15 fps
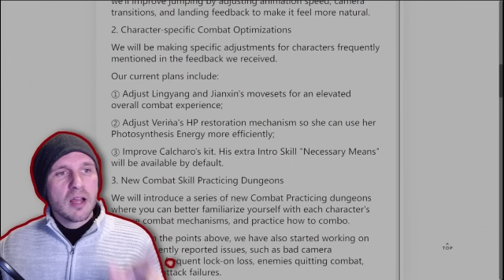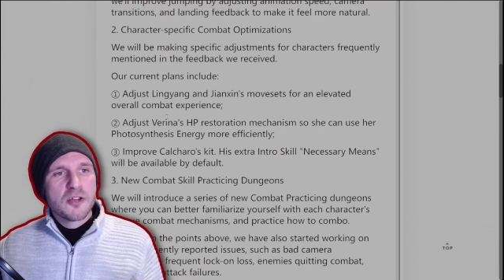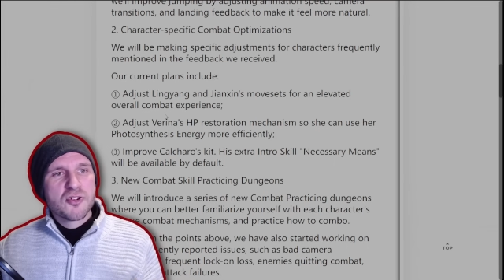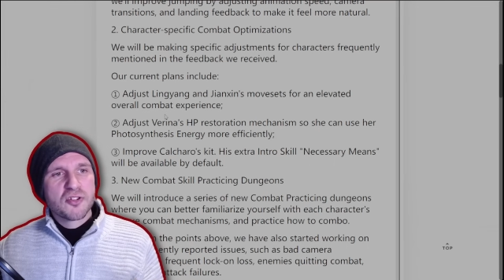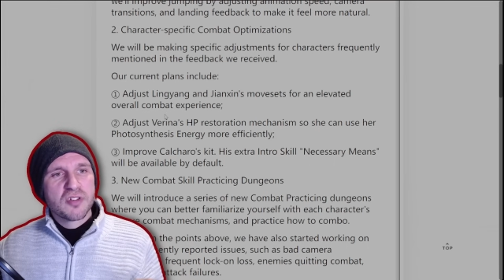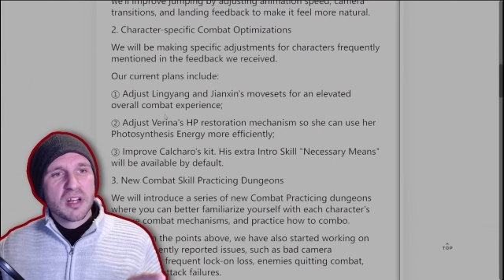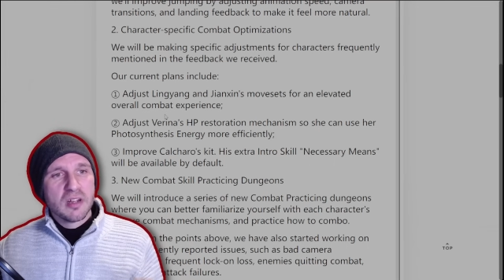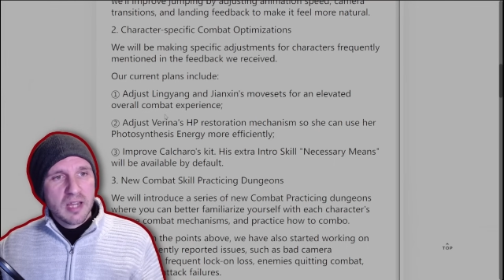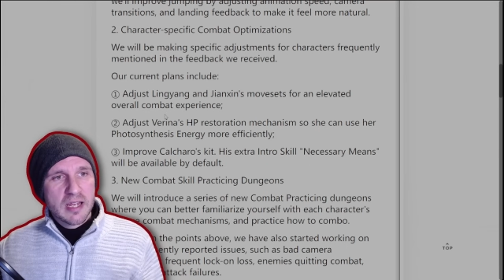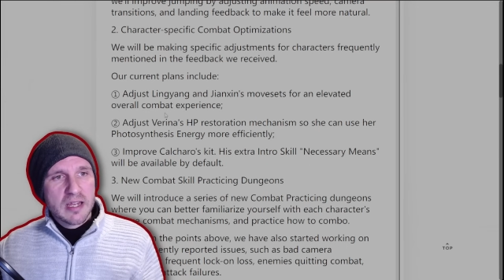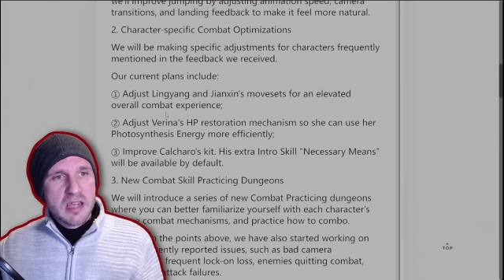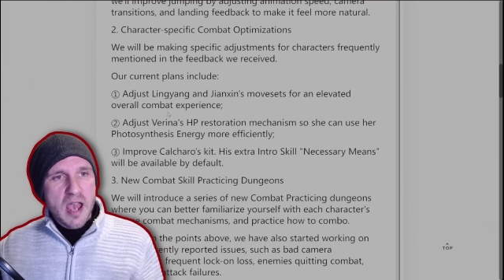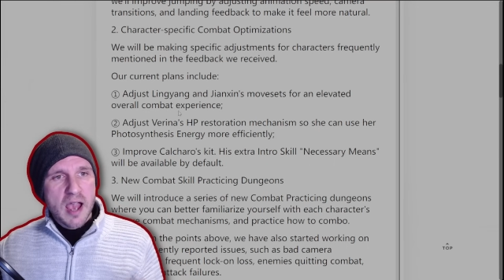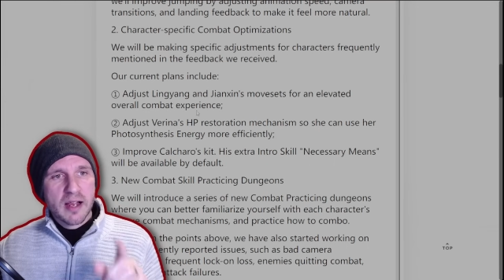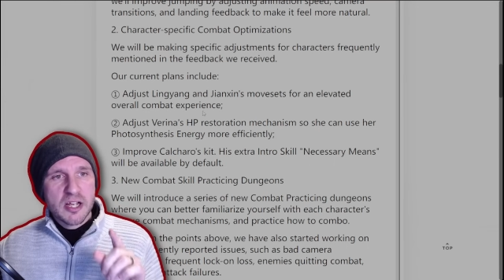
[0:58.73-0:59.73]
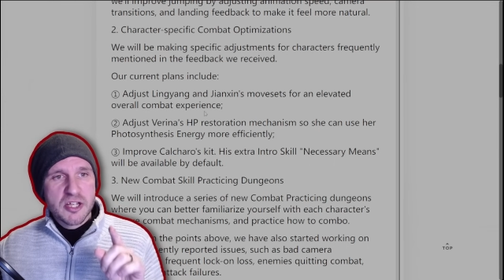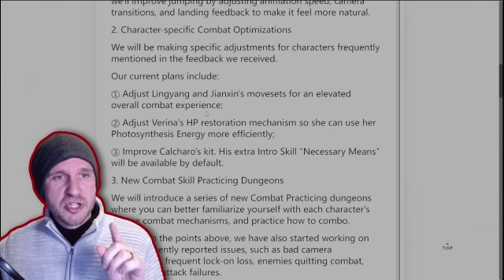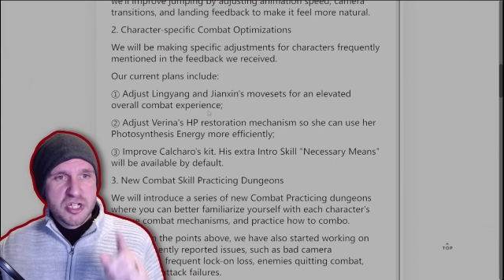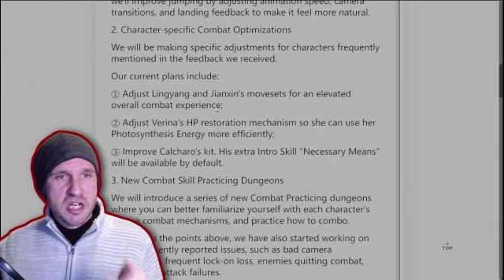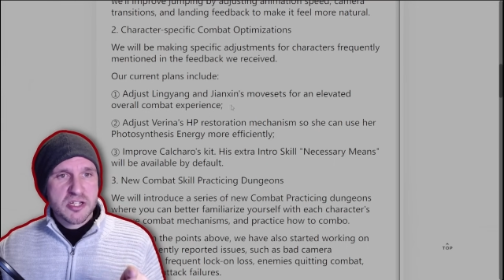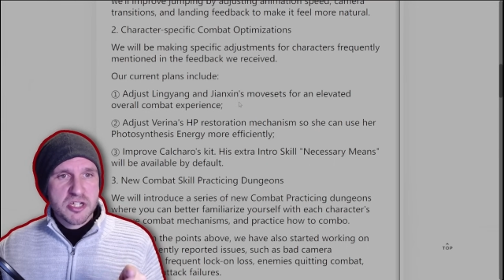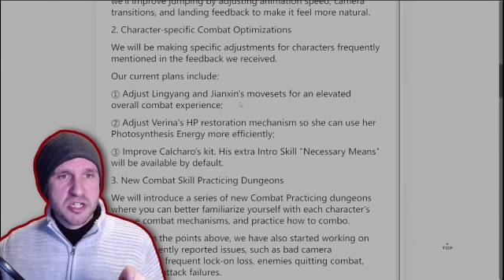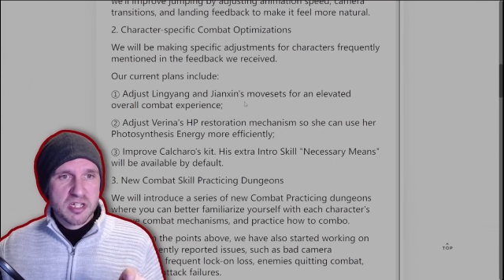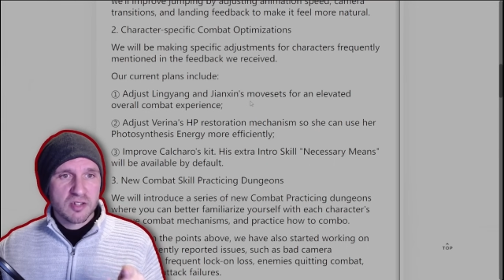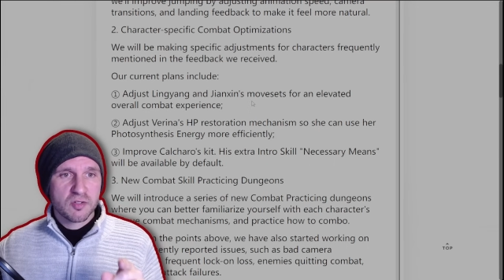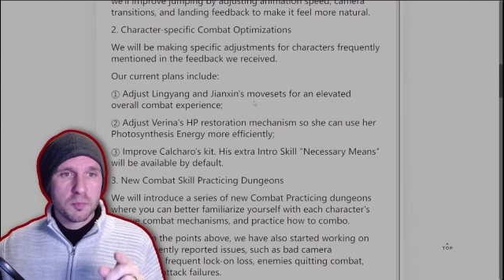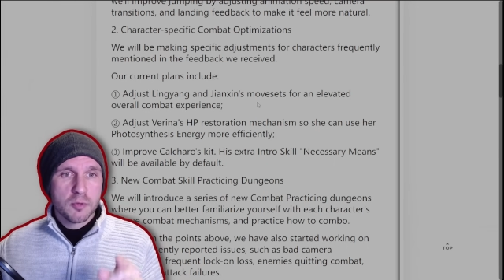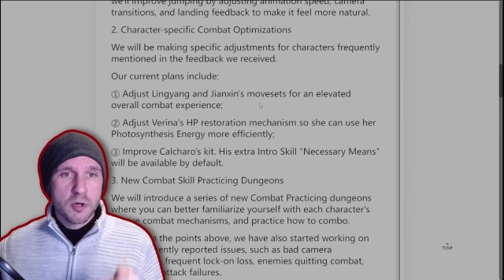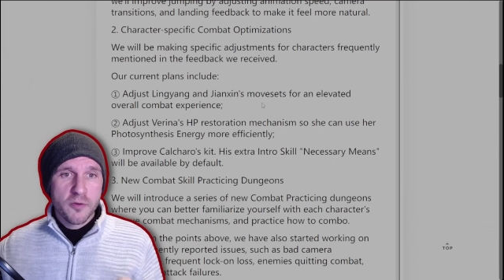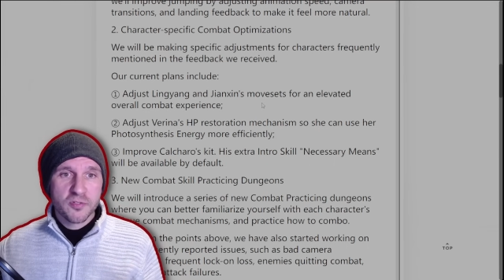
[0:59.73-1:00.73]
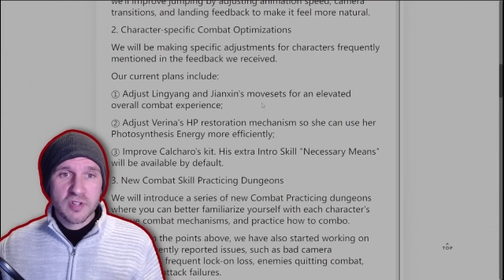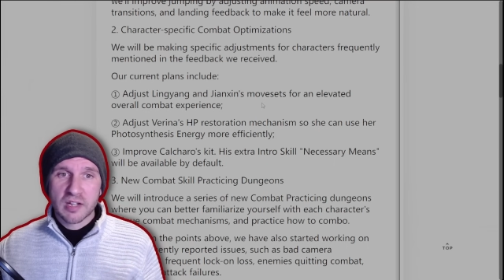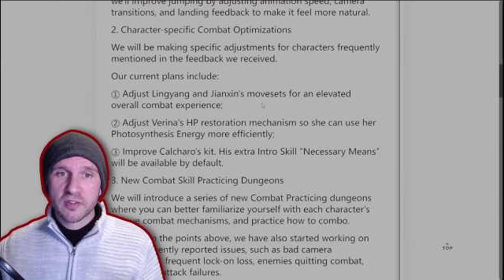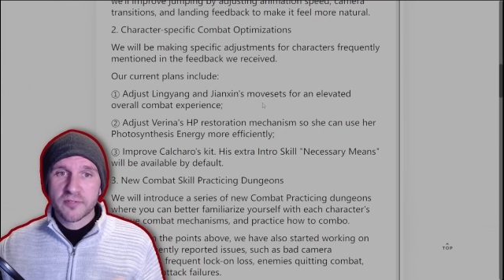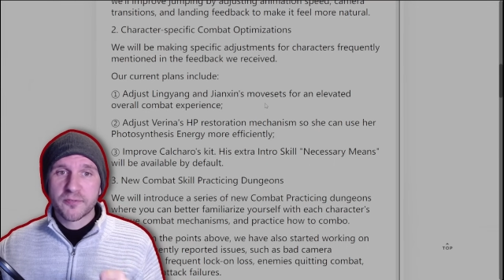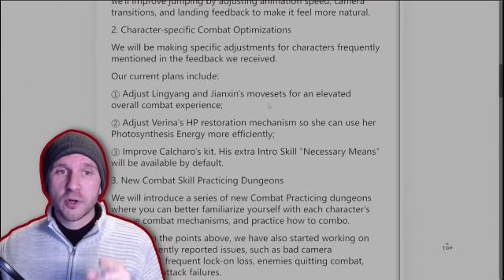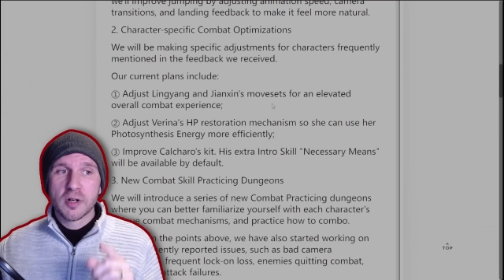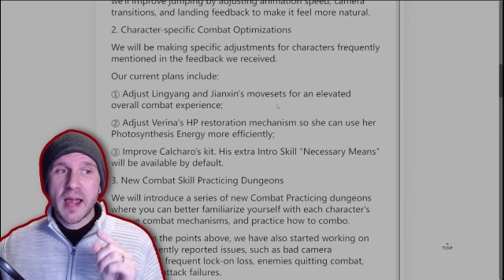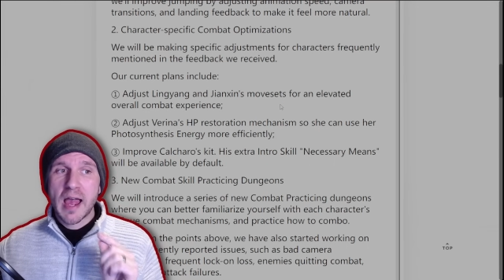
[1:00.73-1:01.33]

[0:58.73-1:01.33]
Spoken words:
adjusting Ling Yang and Jian Jing's movesets for an